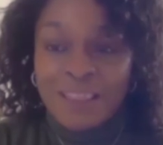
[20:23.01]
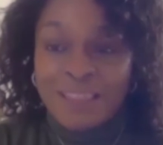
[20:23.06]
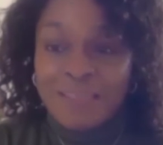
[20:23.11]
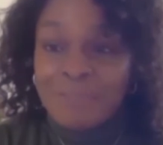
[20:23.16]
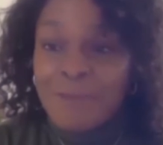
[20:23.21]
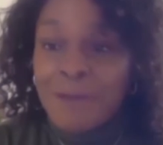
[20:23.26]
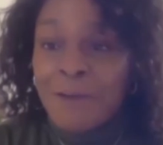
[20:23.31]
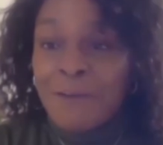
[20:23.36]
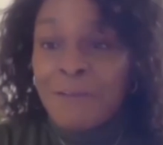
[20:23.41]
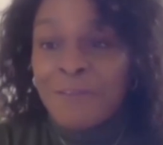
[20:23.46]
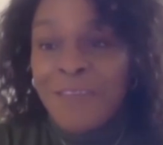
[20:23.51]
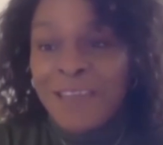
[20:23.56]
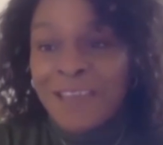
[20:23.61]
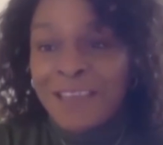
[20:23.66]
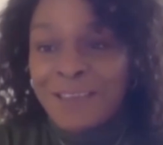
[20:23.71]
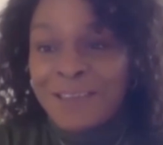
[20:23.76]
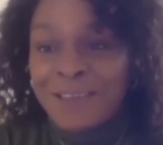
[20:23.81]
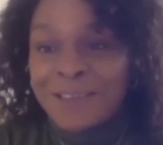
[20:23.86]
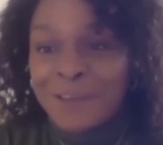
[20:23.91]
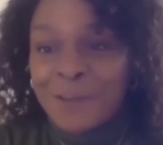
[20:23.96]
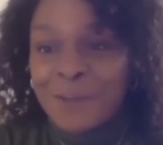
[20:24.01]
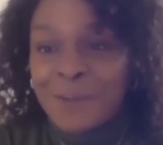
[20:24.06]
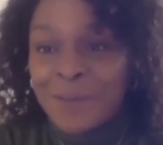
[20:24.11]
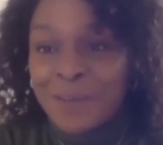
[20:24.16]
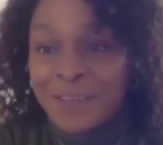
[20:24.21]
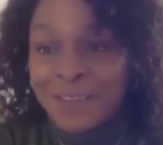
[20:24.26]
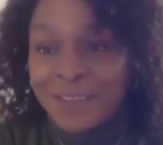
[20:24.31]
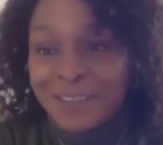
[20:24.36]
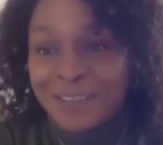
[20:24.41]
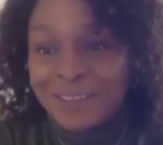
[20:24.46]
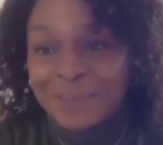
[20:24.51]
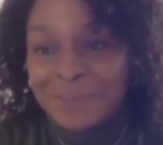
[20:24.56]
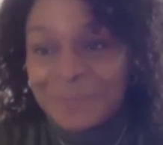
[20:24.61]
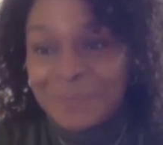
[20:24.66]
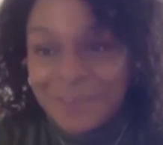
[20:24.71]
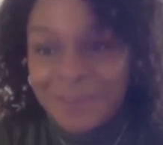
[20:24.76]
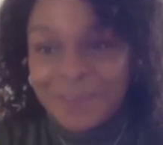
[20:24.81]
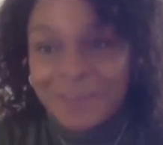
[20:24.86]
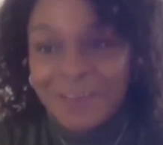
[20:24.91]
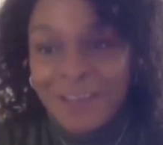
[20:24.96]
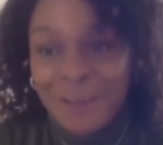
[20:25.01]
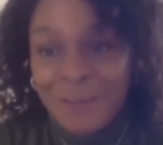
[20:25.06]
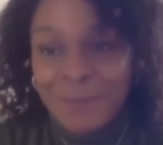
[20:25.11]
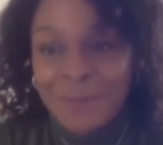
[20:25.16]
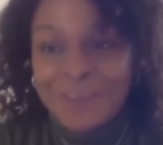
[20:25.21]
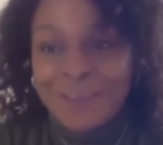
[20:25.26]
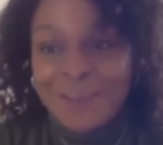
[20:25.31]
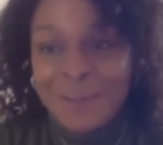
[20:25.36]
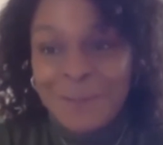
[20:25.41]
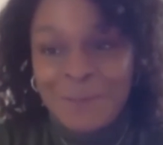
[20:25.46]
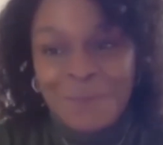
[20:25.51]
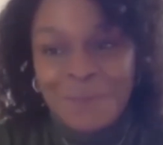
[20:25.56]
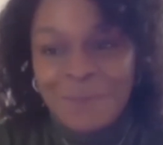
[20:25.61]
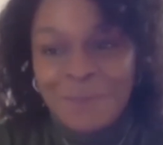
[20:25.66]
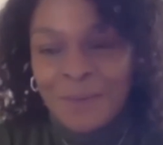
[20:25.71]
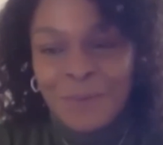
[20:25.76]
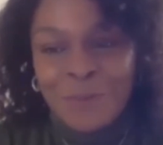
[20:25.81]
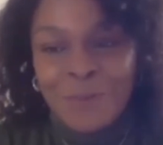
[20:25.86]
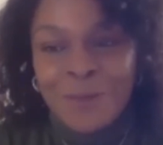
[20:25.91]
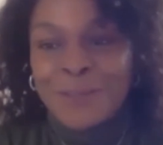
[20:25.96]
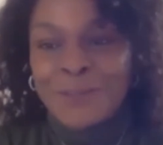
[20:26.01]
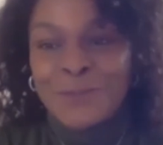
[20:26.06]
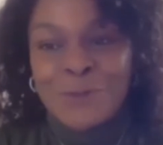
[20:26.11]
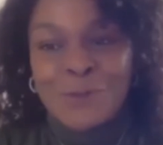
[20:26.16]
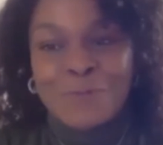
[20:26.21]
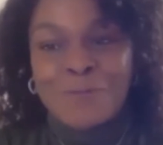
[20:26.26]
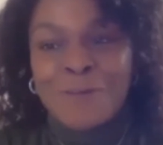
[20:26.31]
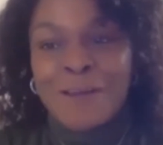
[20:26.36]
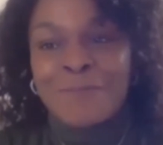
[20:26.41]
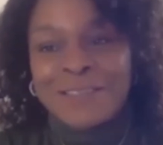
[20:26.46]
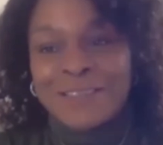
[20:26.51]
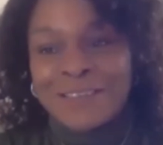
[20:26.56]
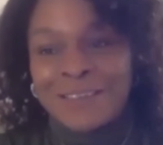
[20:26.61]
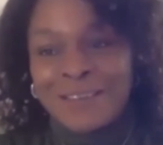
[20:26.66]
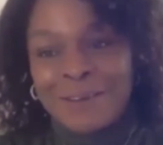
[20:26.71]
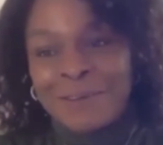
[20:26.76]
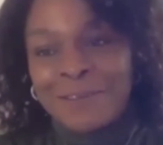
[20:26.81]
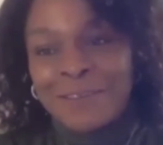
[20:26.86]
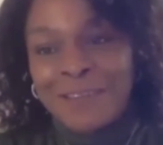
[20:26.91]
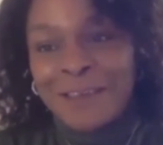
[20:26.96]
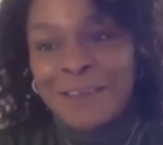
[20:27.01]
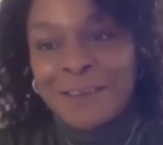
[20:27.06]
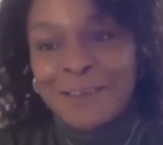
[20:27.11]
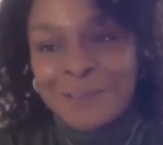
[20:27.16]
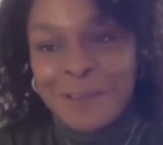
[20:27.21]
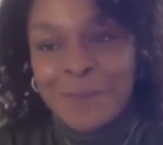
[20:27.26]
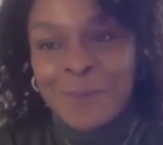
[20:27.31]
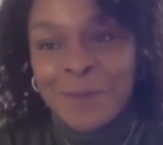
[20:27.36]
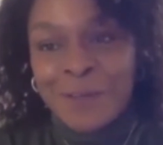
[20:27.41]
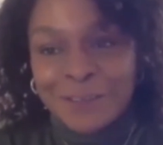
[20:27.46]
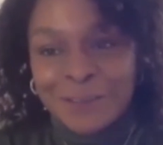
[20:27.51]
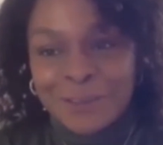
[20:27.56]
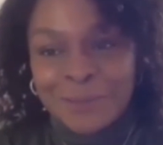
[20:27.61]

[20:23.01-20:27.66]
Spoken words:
Mark, thank you so much. All right, it was we could talk forever to you. Thank you so much.